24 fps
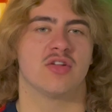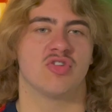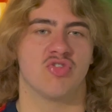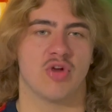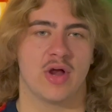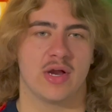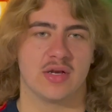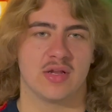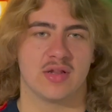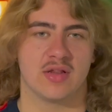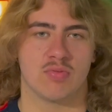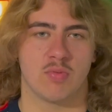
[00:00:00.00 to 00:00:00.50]
and
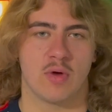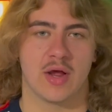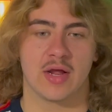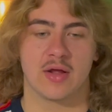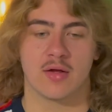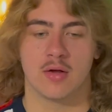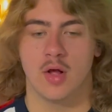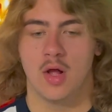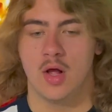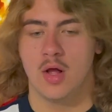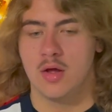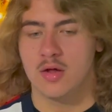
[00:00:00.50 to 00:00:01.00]
tried to swing.
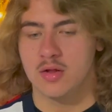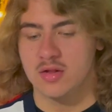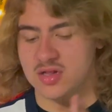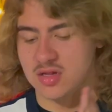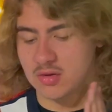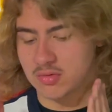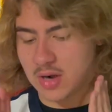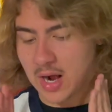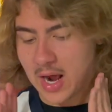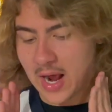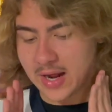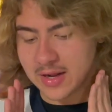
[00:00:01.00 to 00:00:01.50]

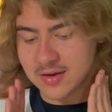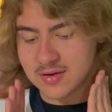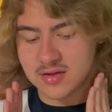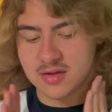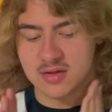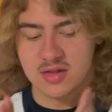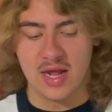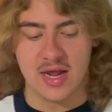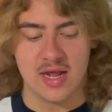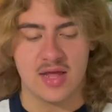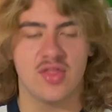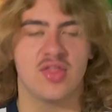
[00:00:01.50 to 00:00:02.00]
So I
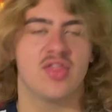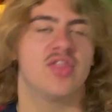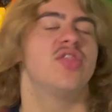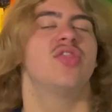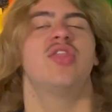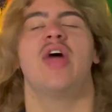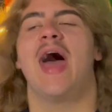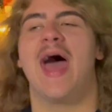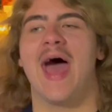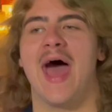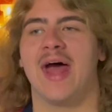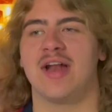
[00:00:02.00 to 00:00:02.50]
say
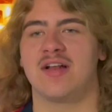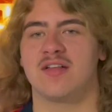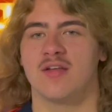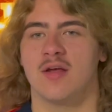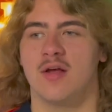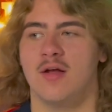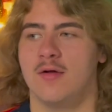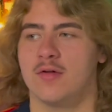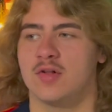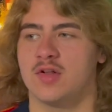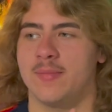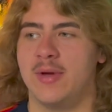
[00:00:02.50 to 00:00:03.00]
that
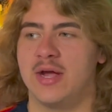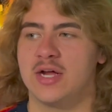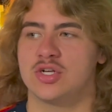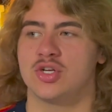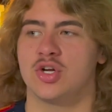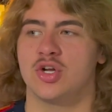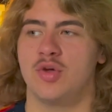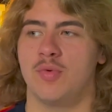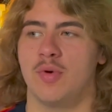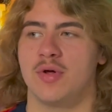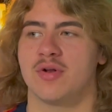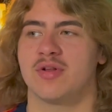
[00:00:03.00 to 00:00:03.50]
to make
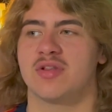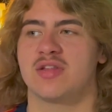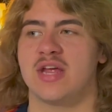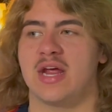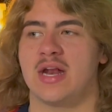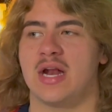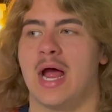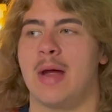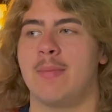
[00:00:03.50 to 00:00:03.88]
sure you understand.